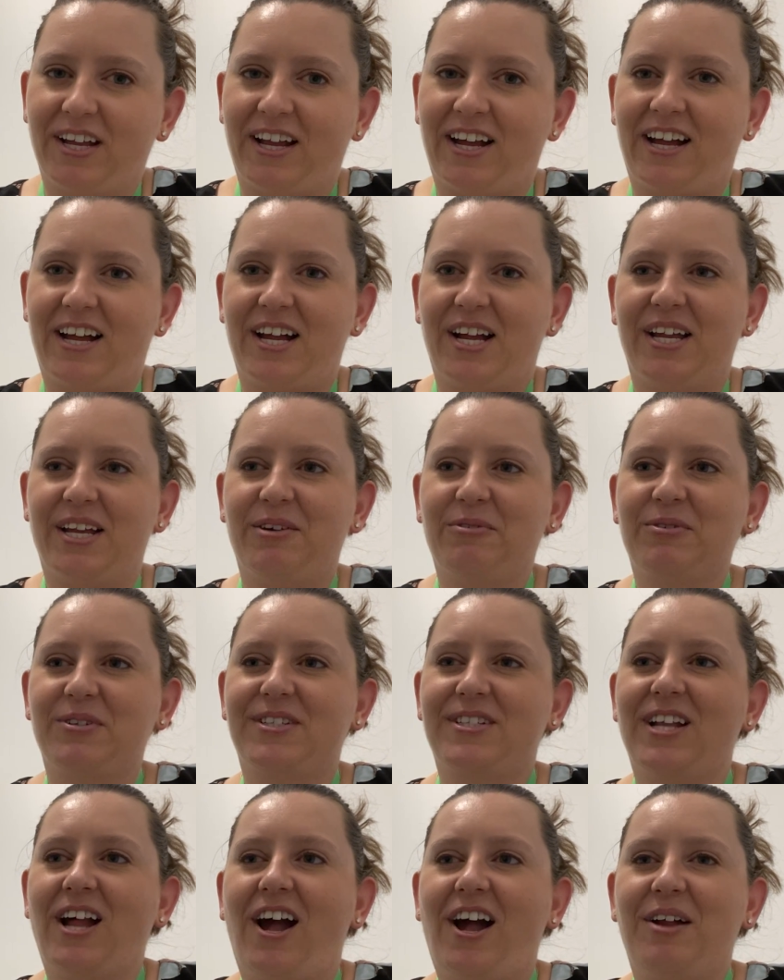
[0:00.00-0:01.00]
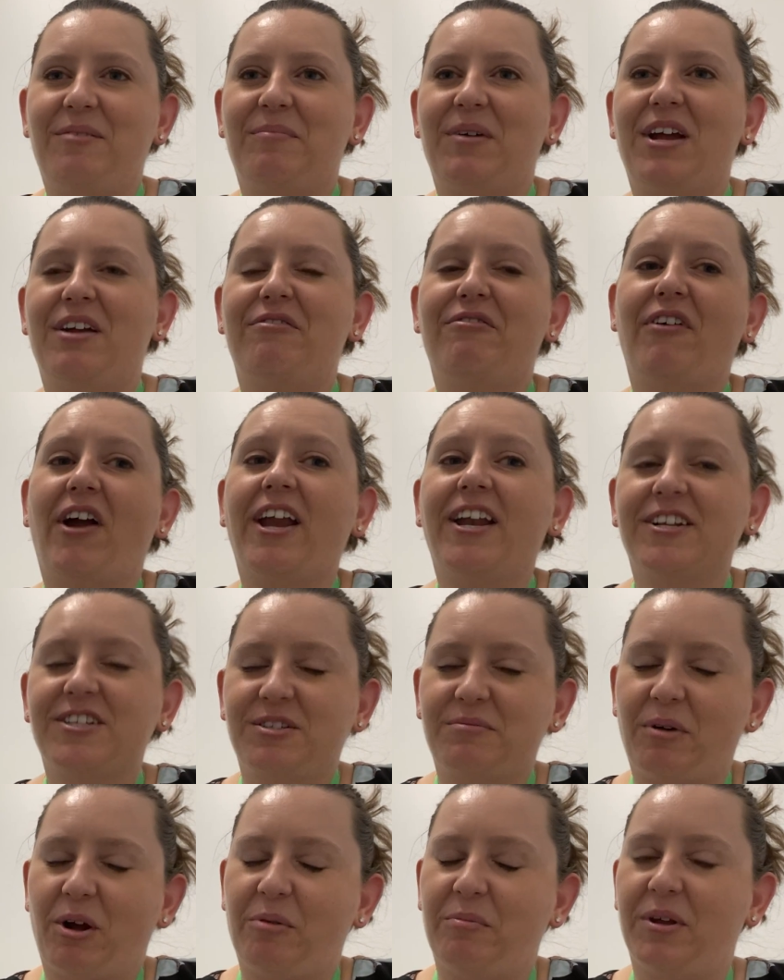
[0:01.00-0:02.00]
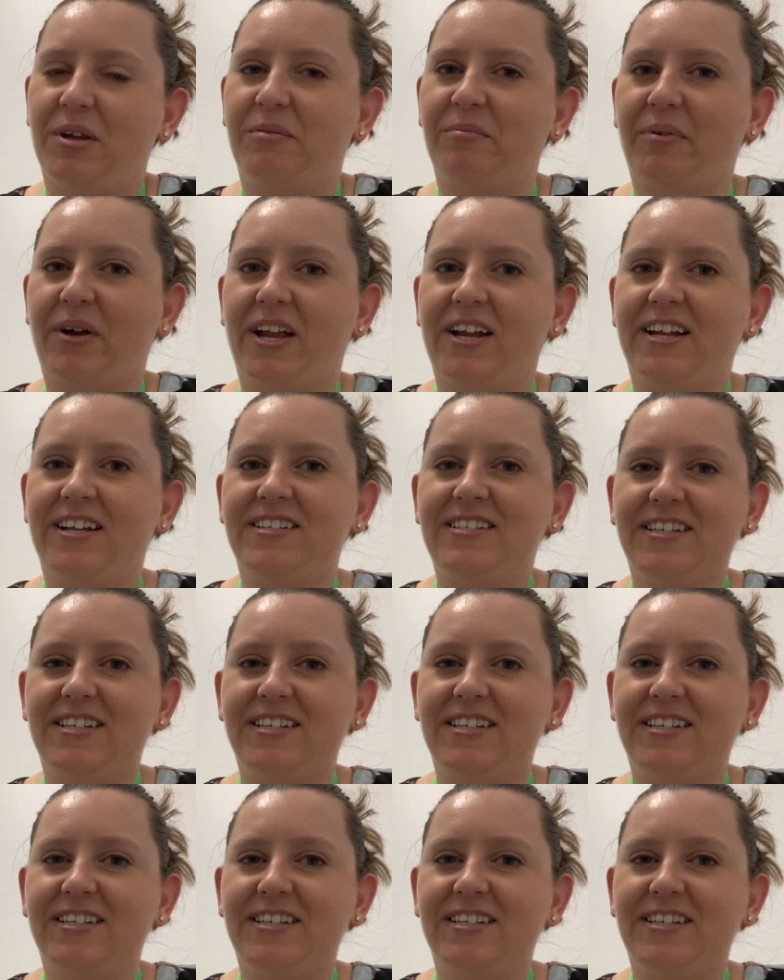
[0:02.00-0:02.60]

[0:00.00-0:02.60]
Uh, it was not my finest moment, but it